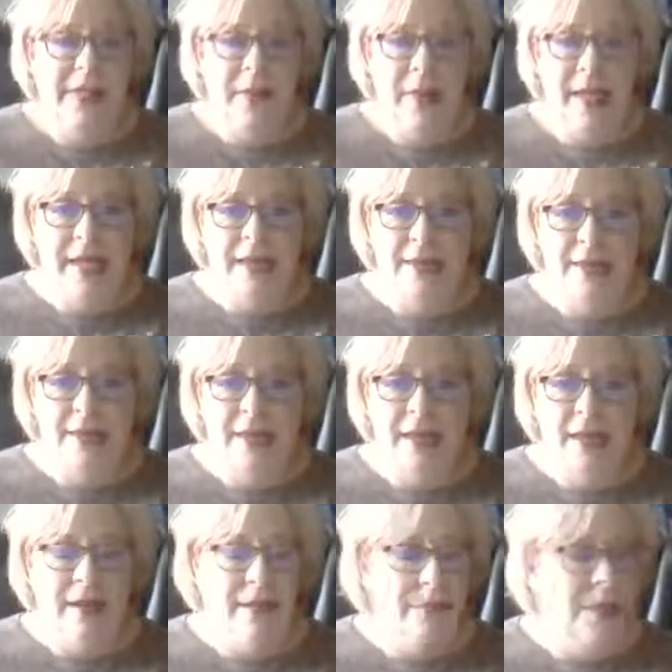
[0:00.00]
tea bags
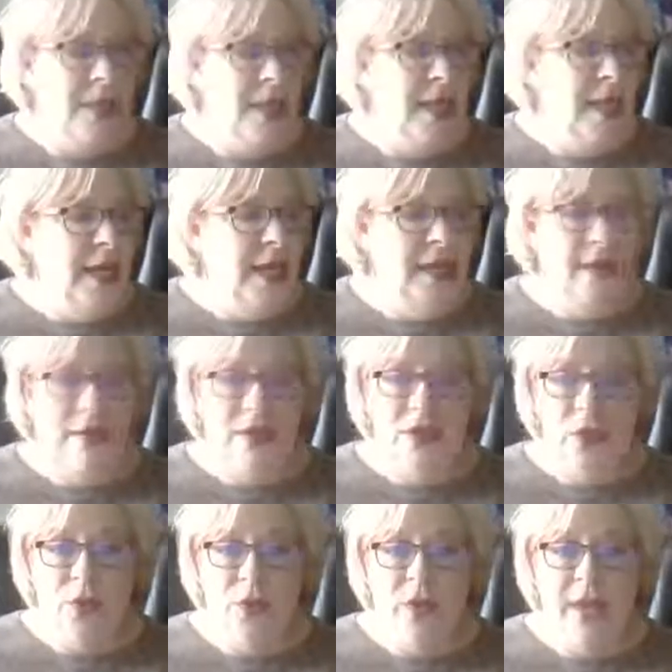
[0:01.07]
in the
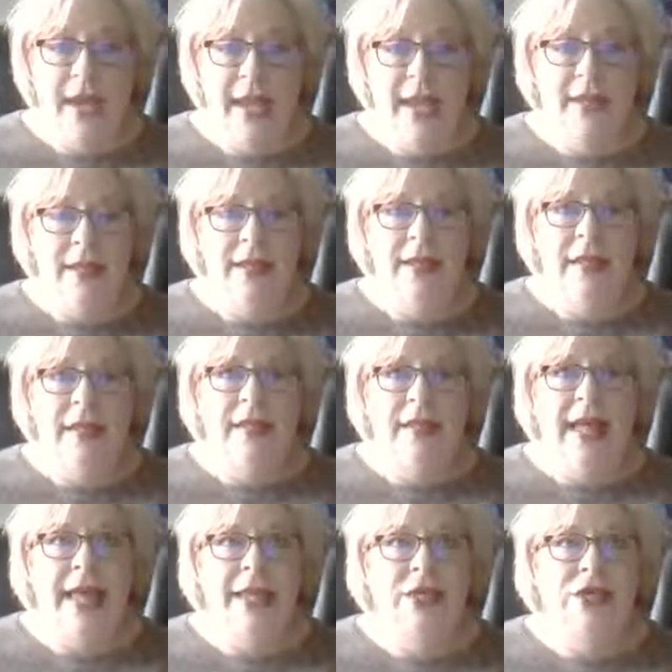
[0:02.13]
store. And
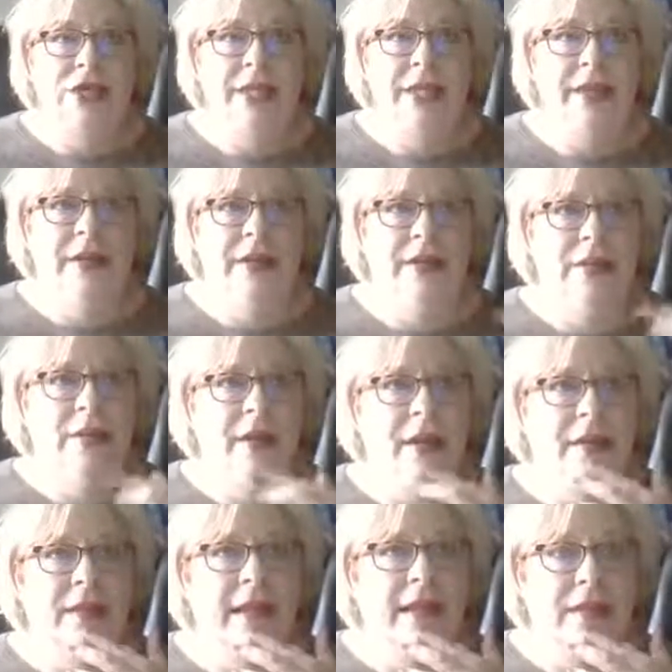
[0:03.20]
last year and
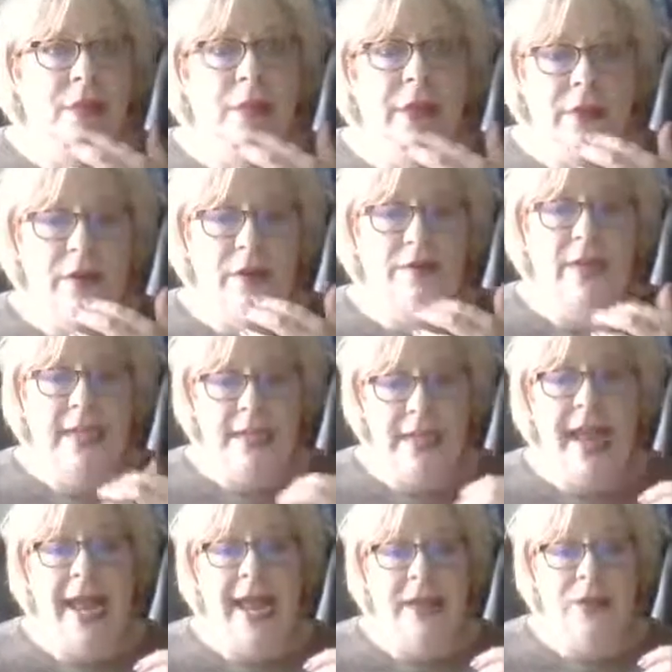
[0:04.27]
last winter, in fact, I
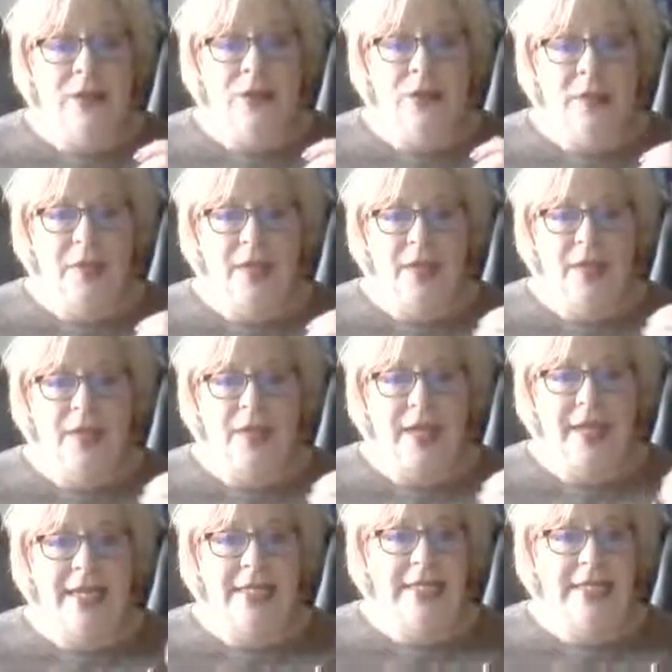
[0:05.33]
had to because I